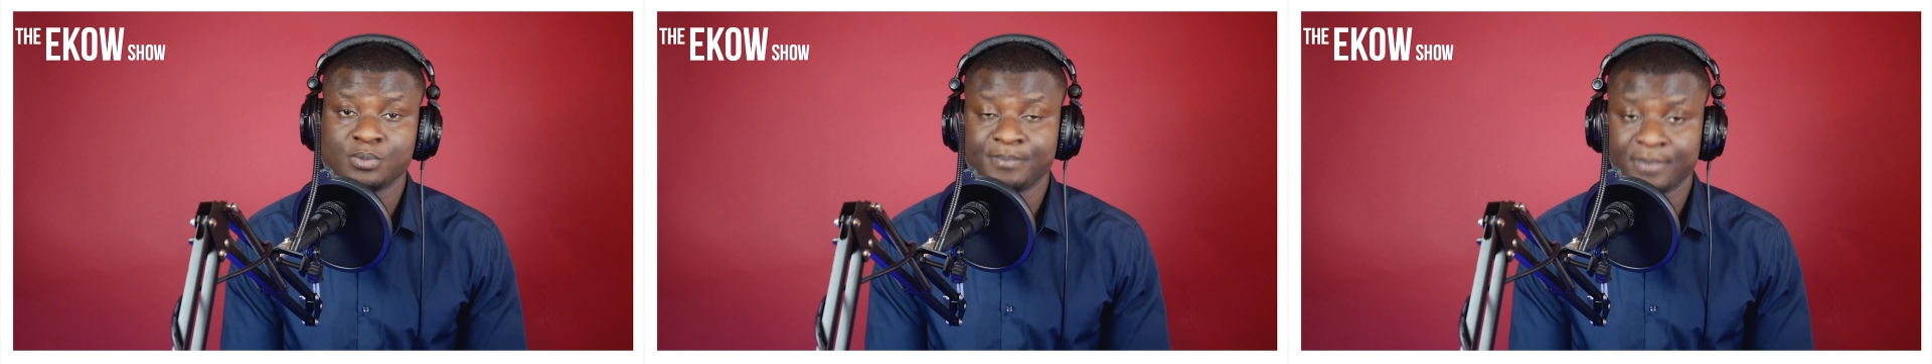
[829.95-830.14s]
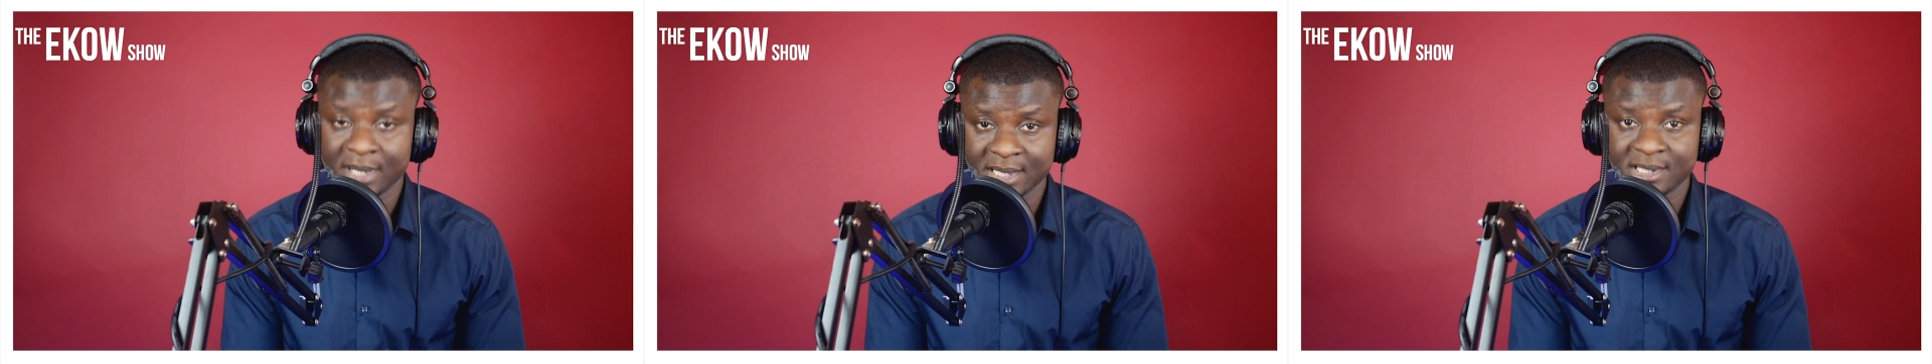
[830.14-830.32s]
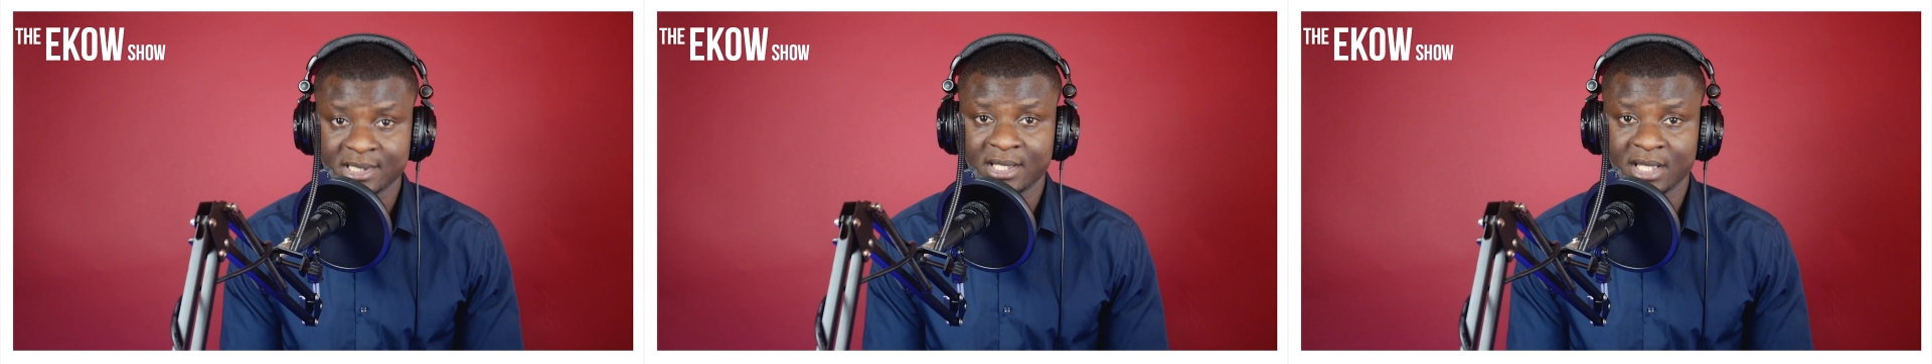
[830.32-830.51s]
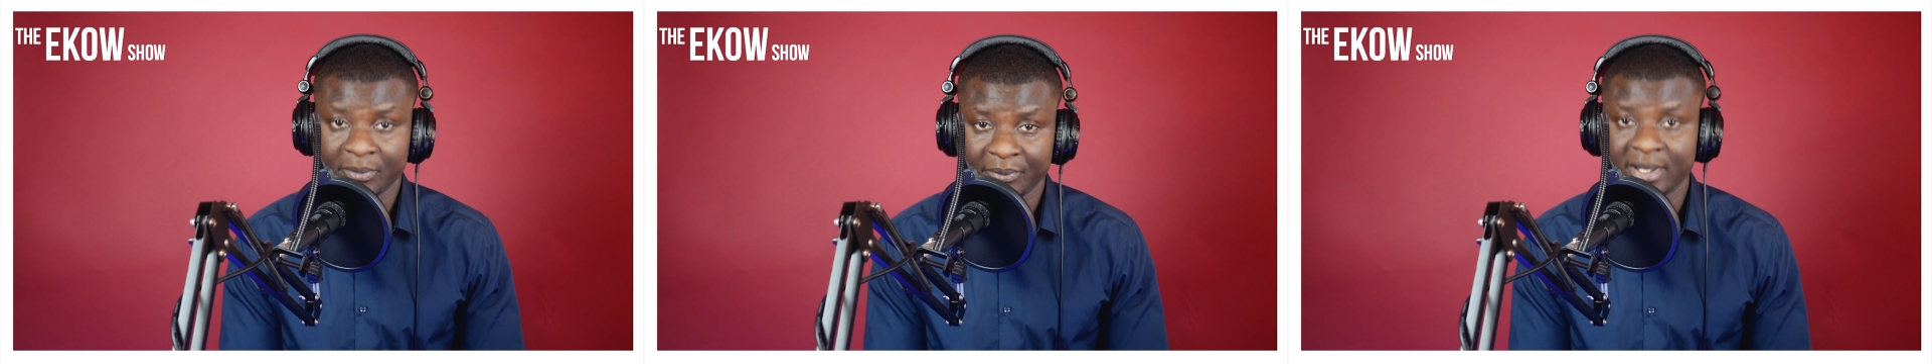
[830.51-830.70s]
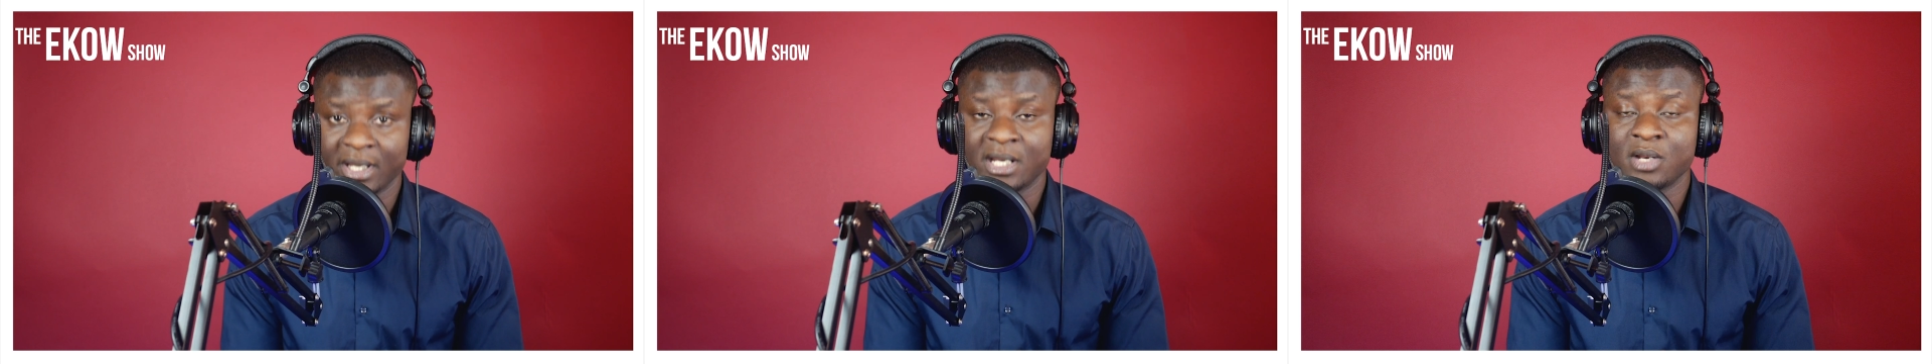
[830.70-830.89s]
part
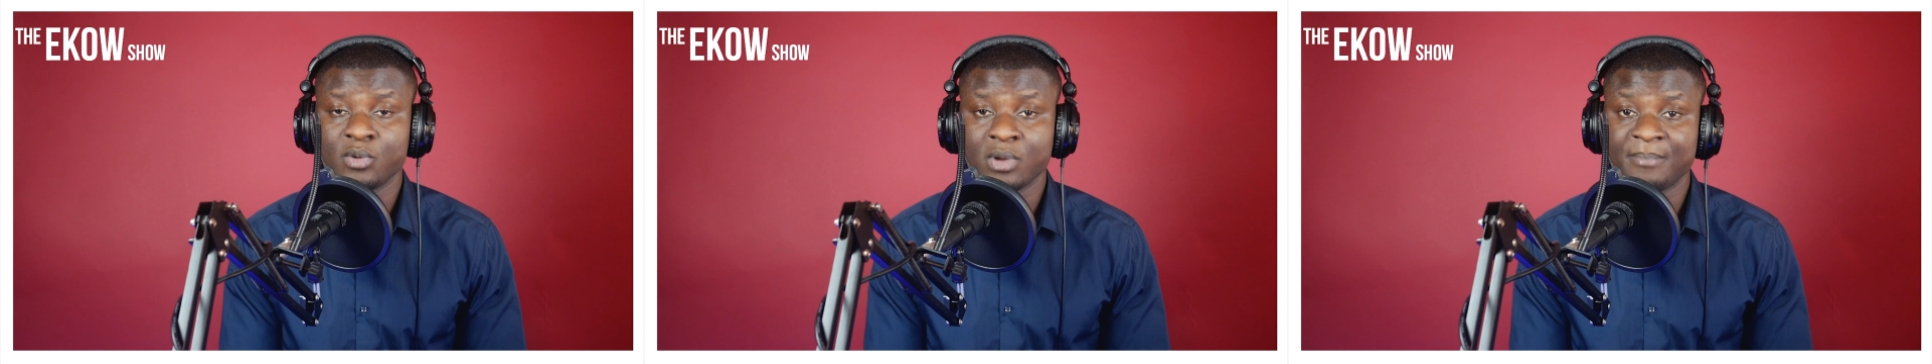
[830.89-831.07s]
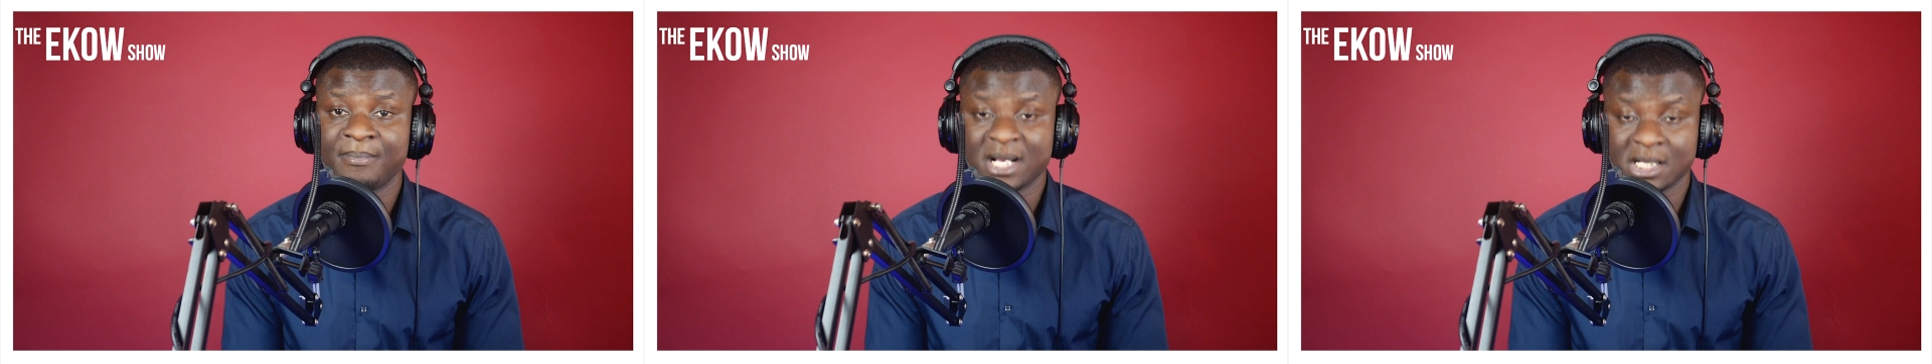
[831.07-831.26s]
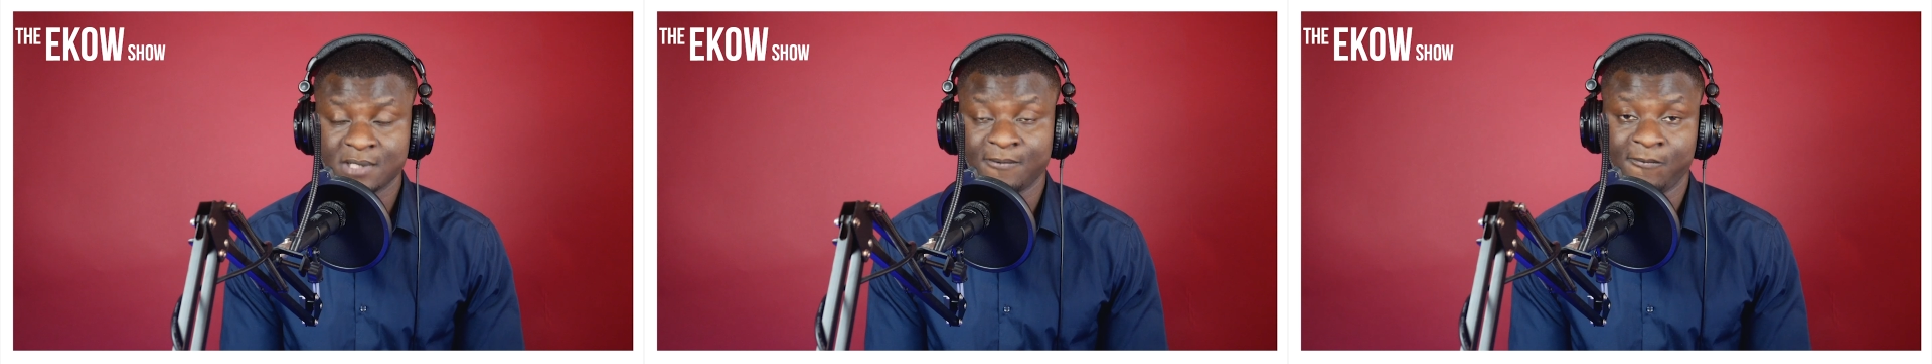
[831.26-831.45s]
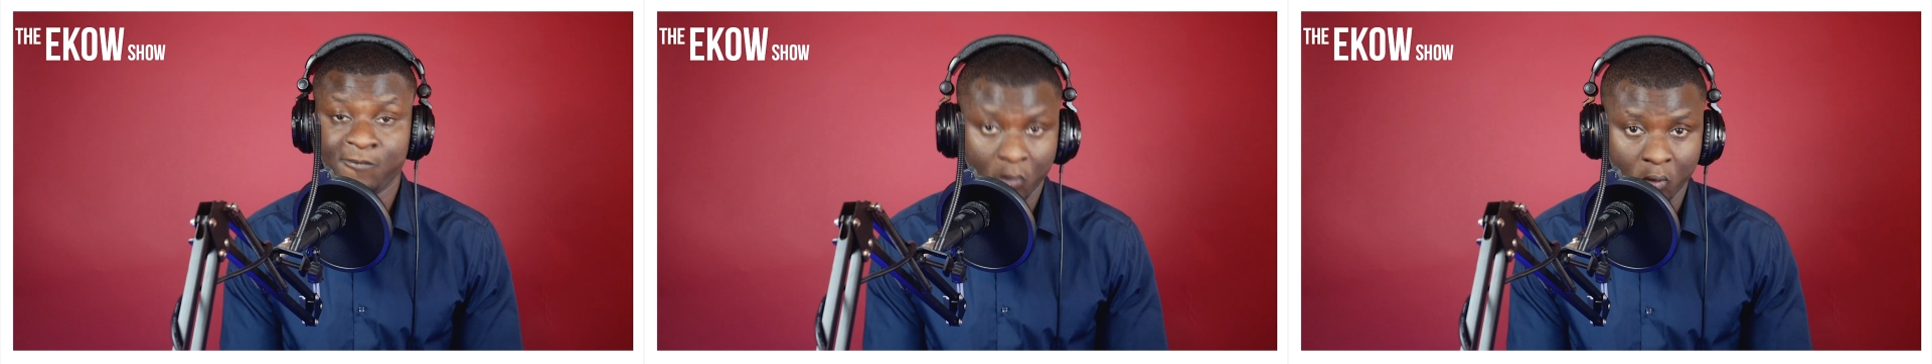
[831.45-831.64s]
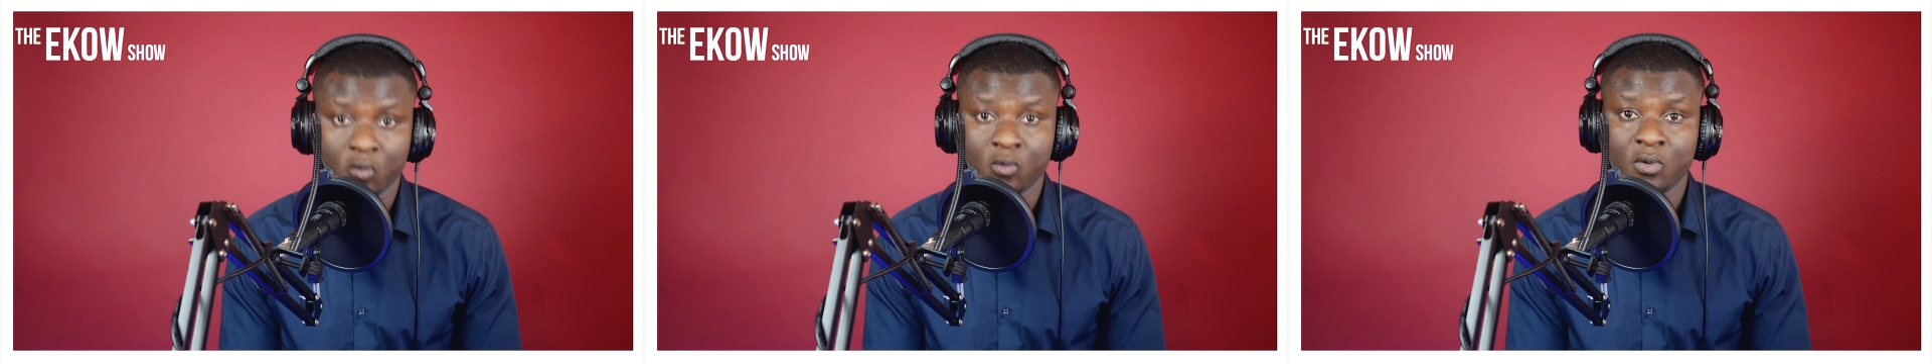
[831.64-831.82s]
3, and we're part
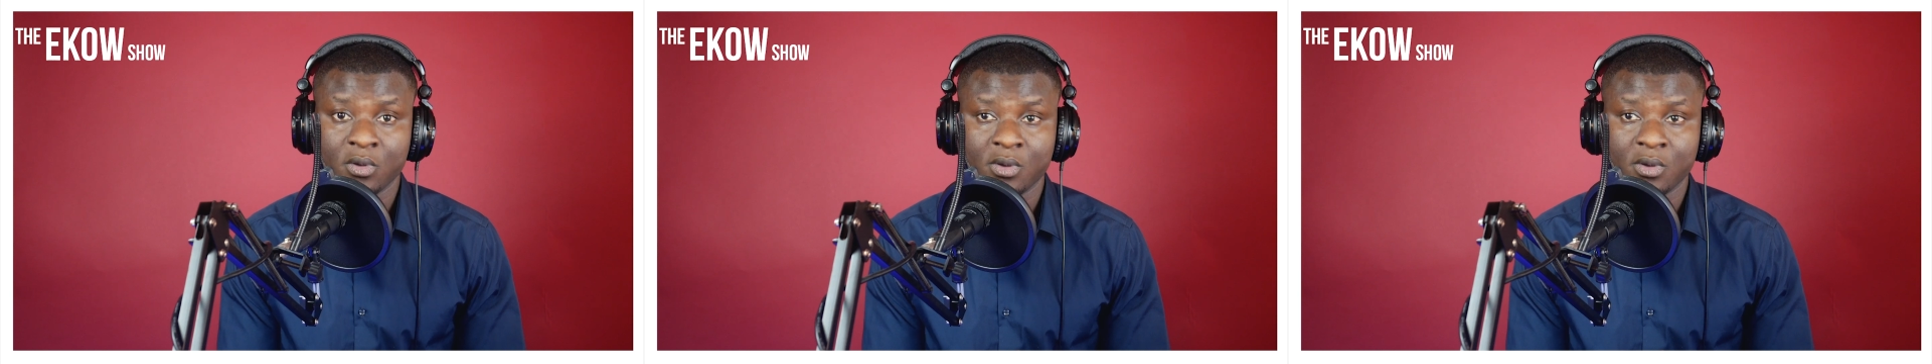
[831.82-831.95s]
4.